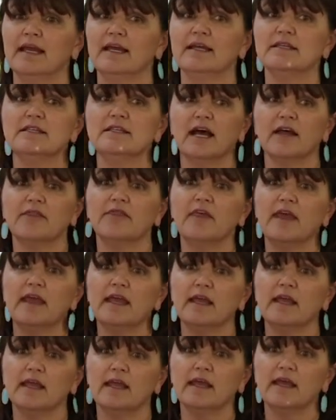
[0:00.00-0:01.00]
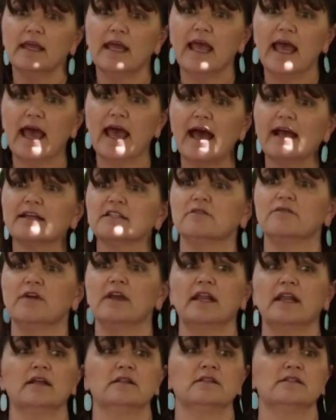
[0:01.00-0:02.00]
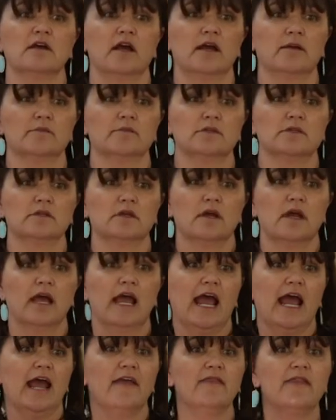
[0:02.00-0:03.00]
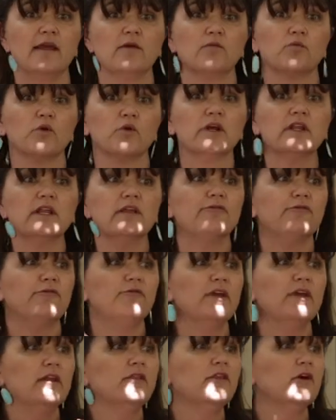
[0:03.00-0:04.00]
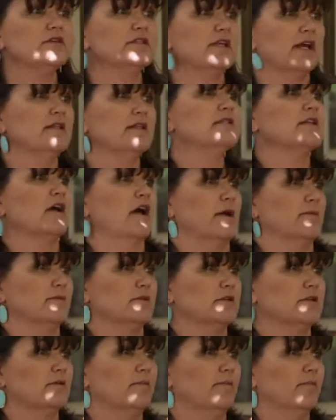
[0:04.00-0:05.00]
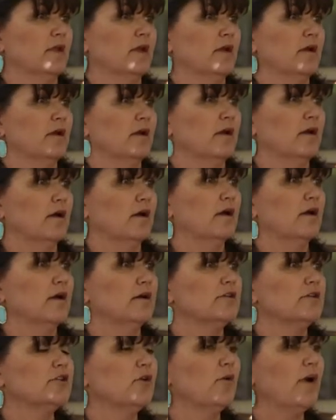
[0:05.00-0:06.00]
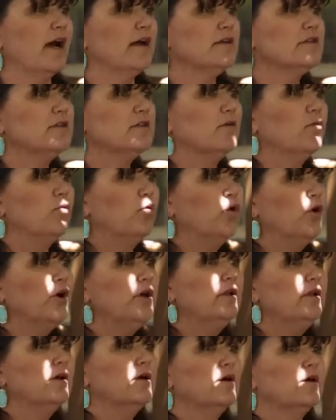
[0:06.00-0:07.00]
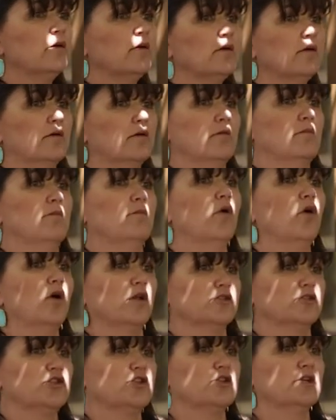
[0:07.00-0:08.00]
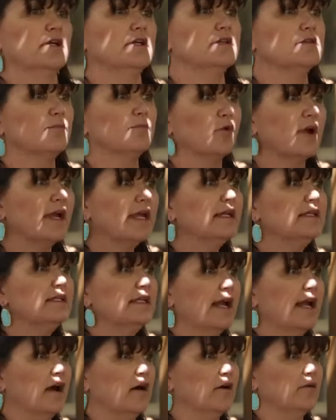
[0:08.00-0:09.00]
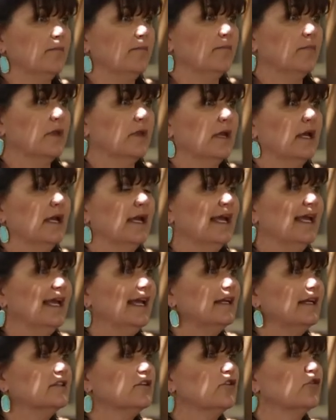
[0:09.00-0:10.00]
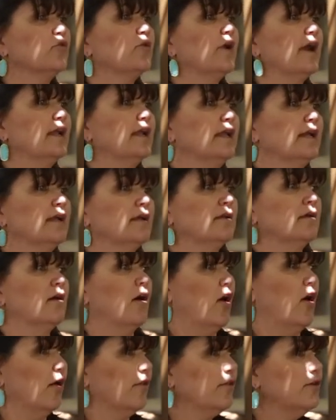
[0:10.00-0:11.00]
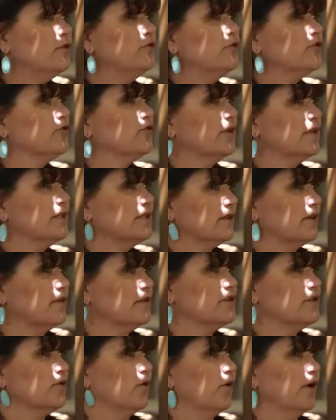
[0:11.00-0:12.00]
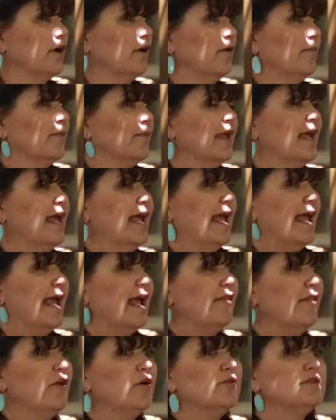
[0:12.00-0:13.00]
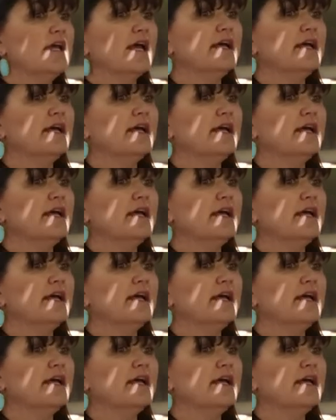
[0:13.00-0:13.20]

is that they activate enzymes and they really feed those enzymes. So as the wood mulch is breaking down, it's creating all the nutrients into the soil and those